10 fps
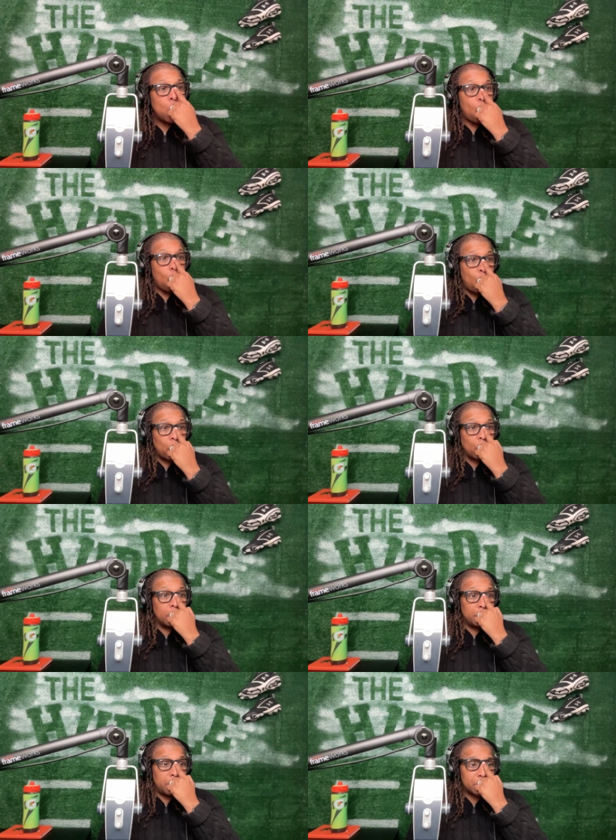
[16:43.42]

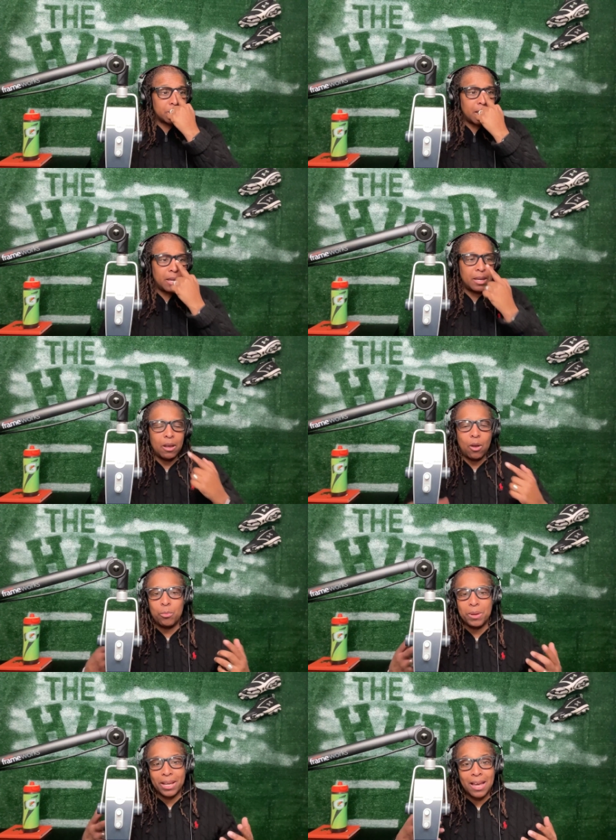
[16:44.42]
Or they'll say, "Oh
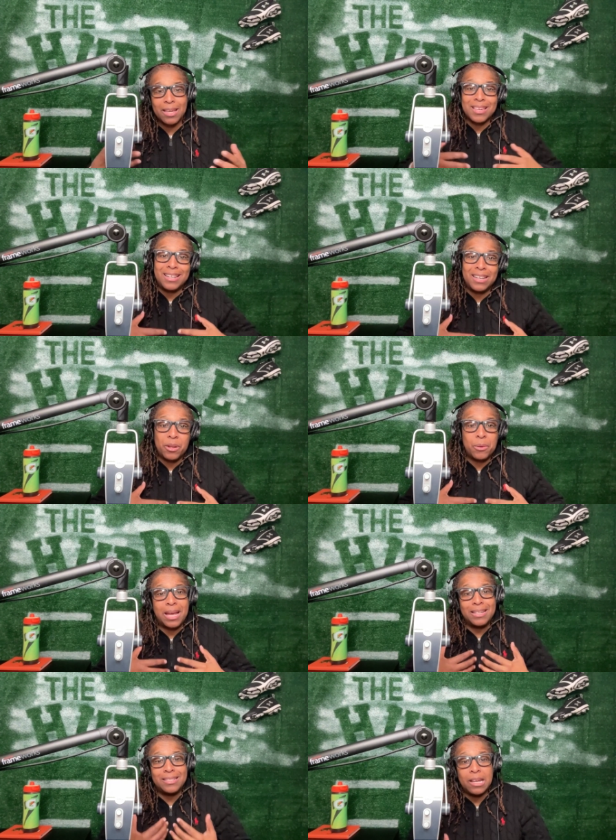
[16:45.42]
my gosh, I didn't know
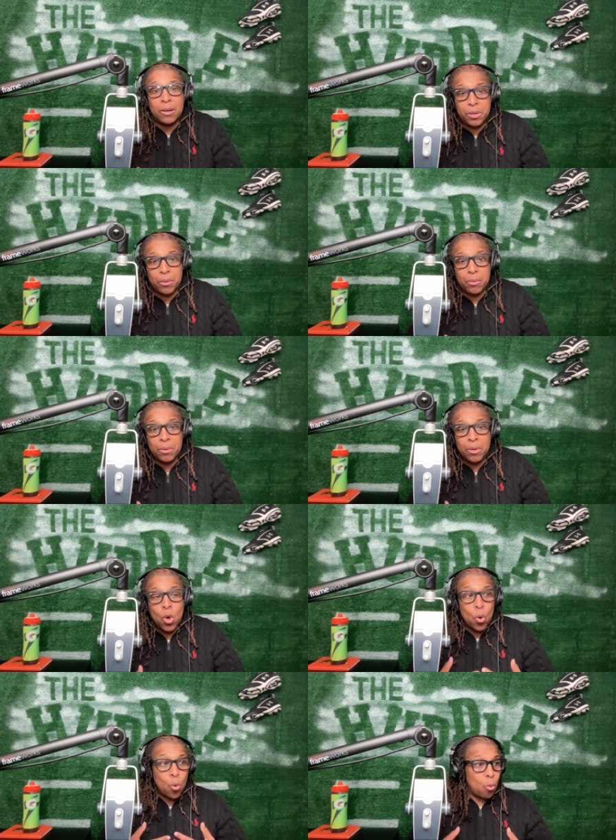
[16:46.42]
how to tell you."
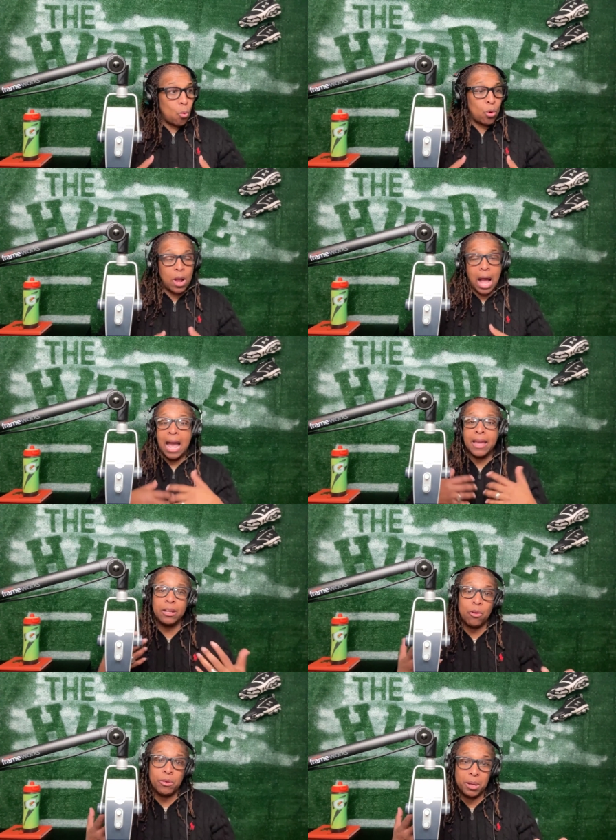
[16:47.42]
Or, "I had
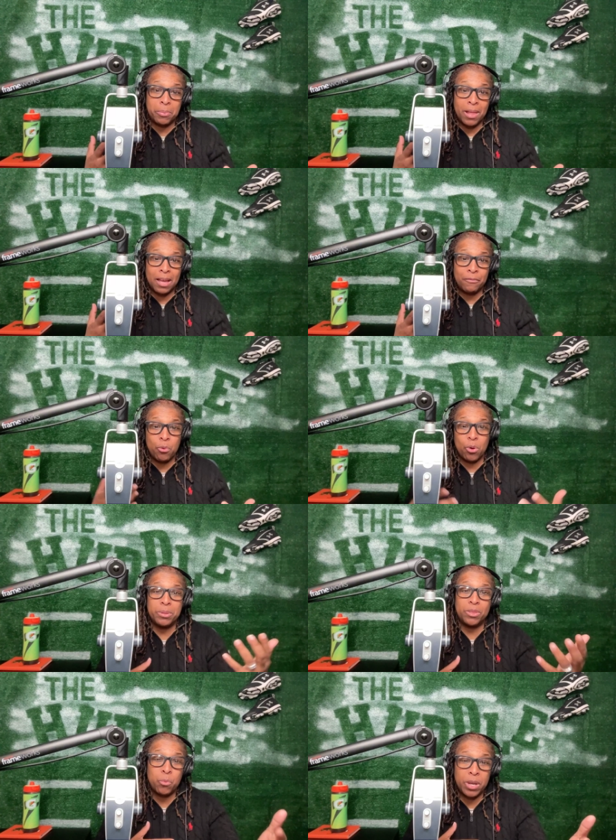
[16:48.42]
already applied for it,
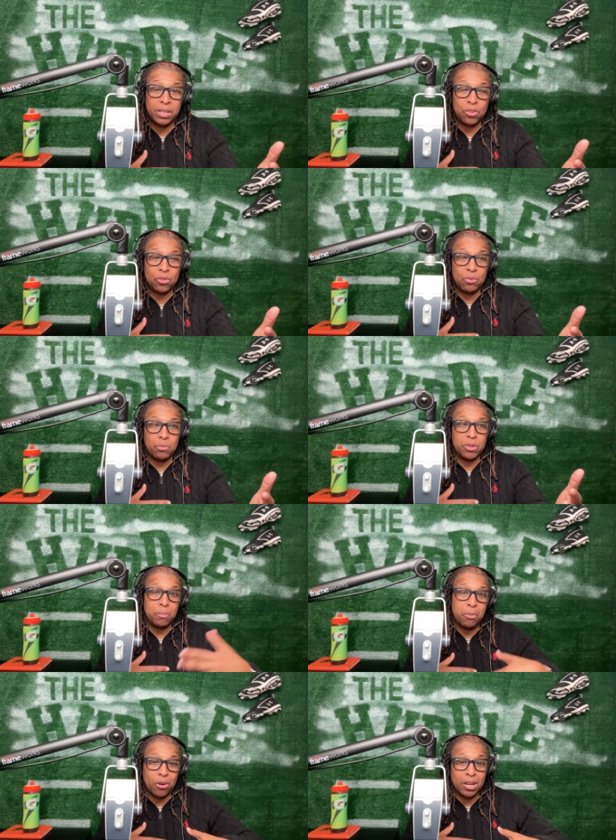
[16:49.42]
but the way that when you
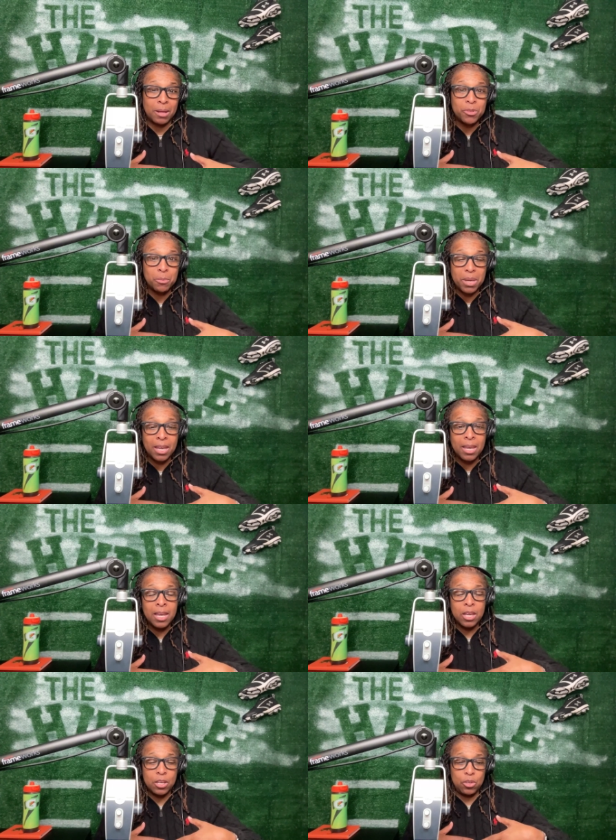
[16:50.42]
brought it up to me,
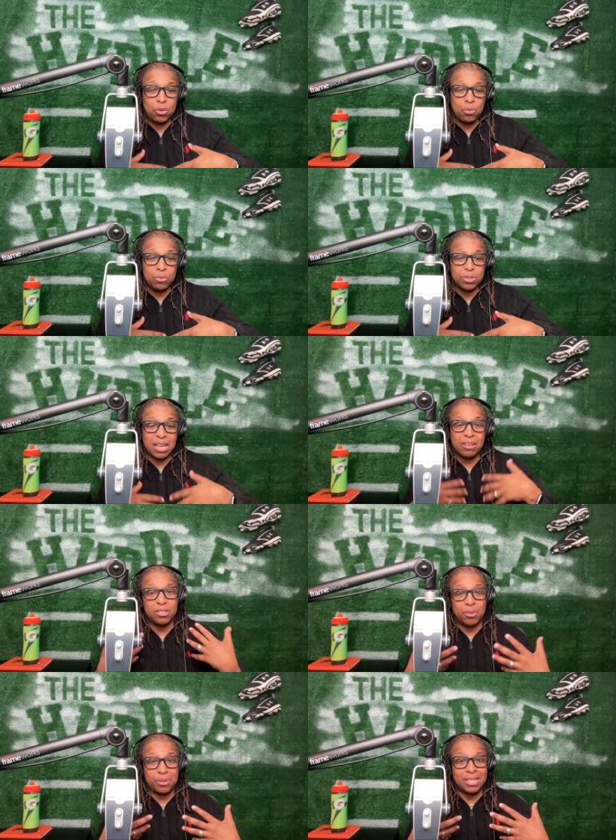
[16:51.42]
you sounded
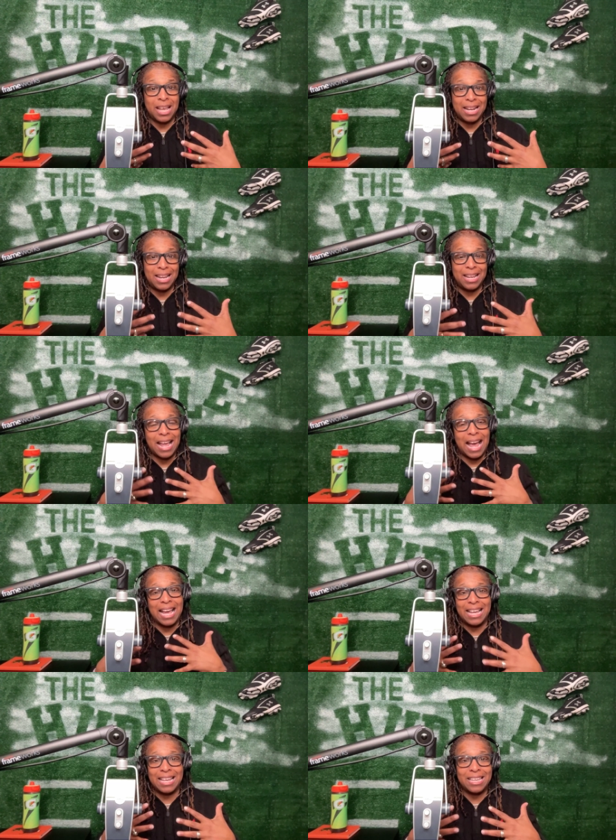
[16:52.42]
so excited.
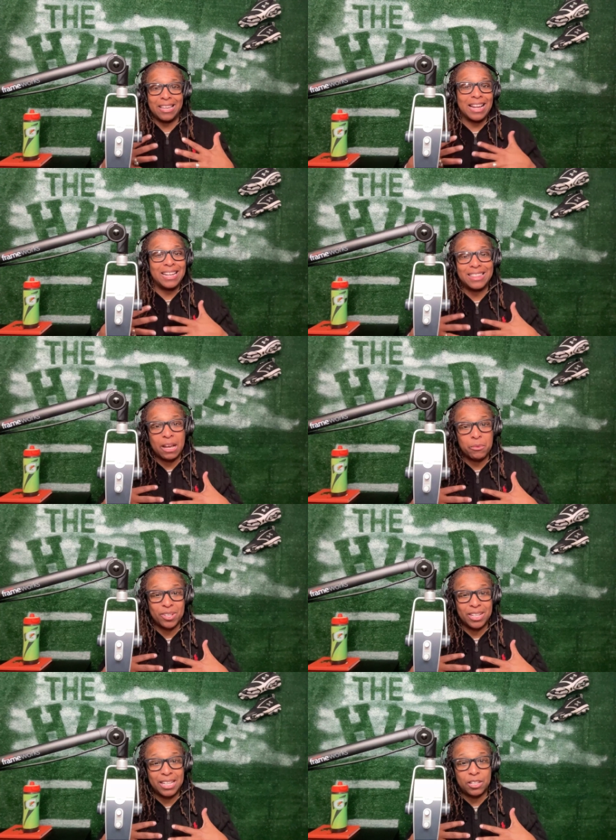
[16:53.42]
I didn't think I was
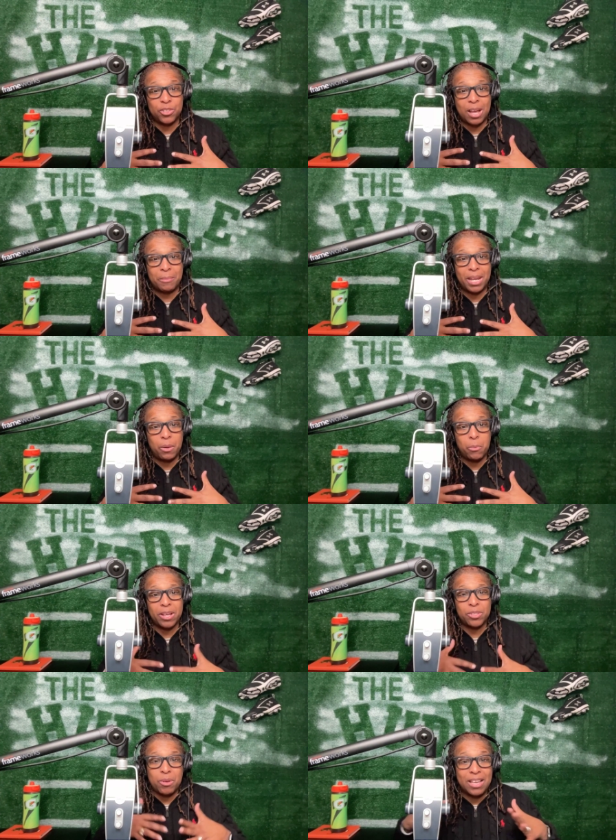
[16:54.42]
going to get the job
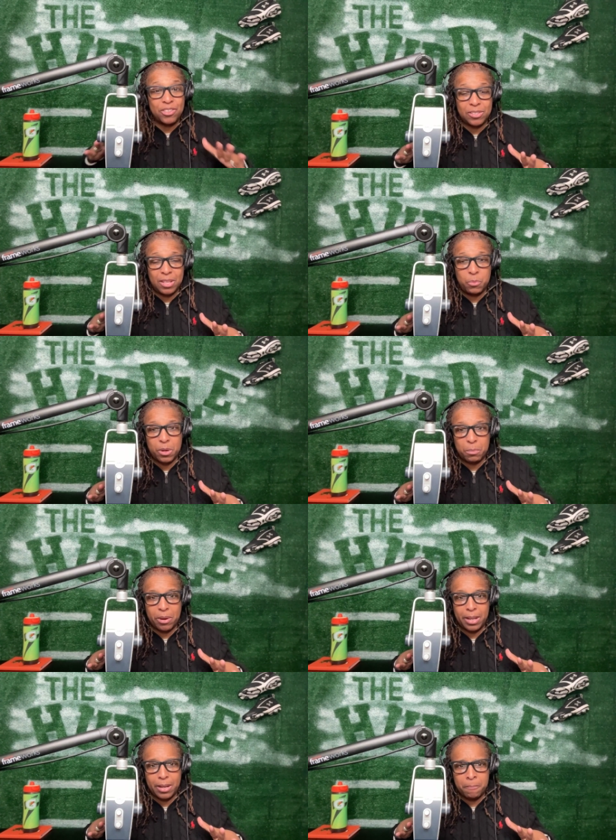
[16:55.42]
anyway, so I just didn't want to
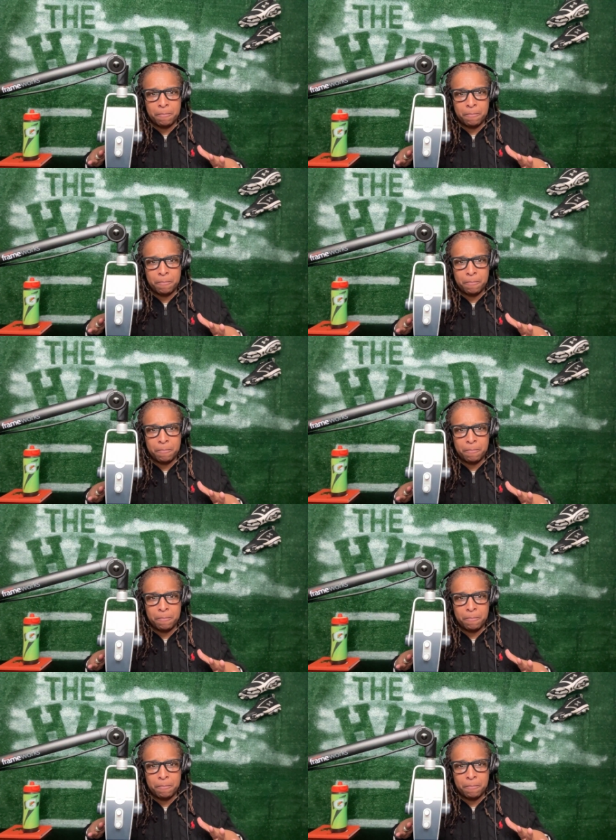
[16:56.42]
bring it up."